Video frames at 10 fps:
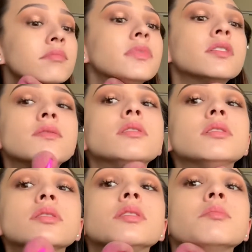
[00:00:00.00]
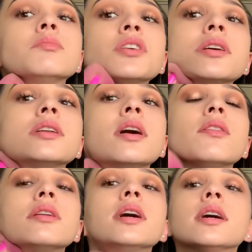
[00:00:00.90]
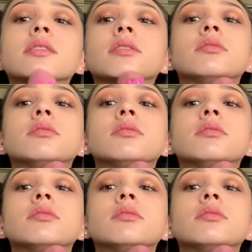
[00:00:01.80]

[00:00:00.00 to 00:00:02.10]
buff it in, bring it down the neck.